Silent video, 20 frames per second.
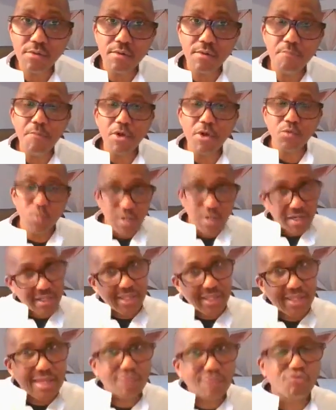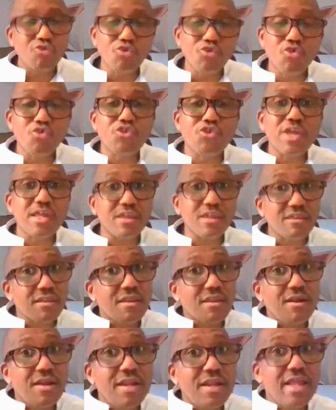But we'll get to those things
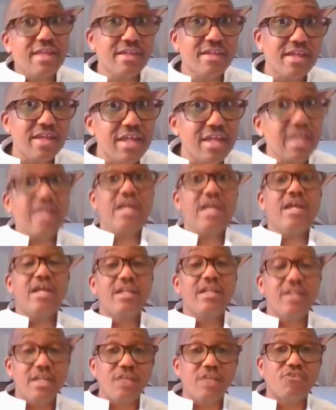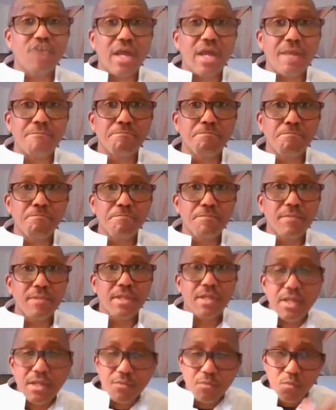later in time.
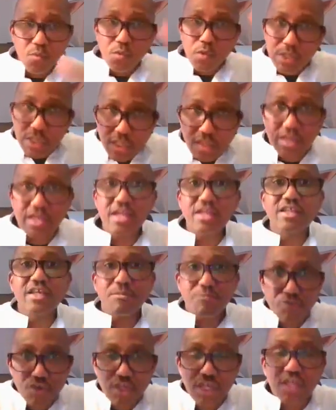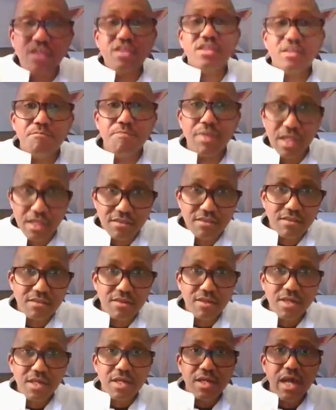The state capture is in place,
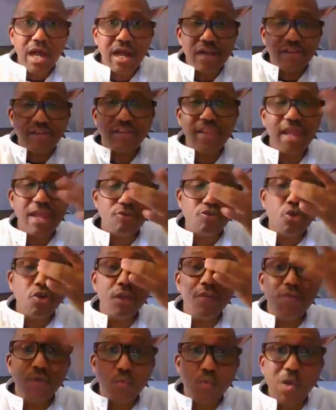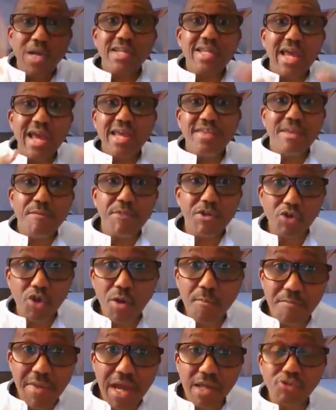and they don't even want the IJME to
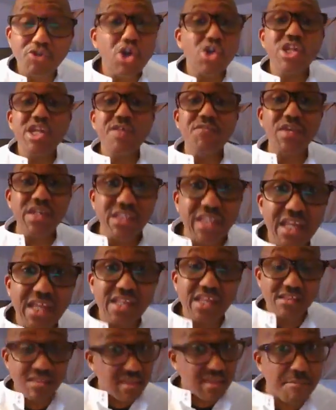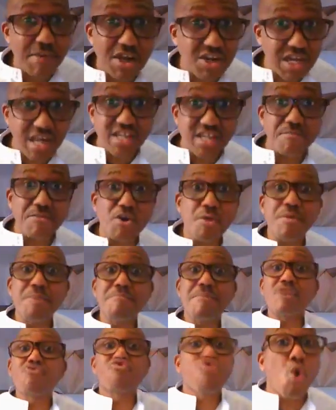come back. Don't even think this is about the IJME coming
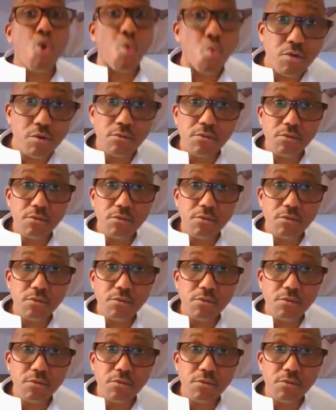back. No,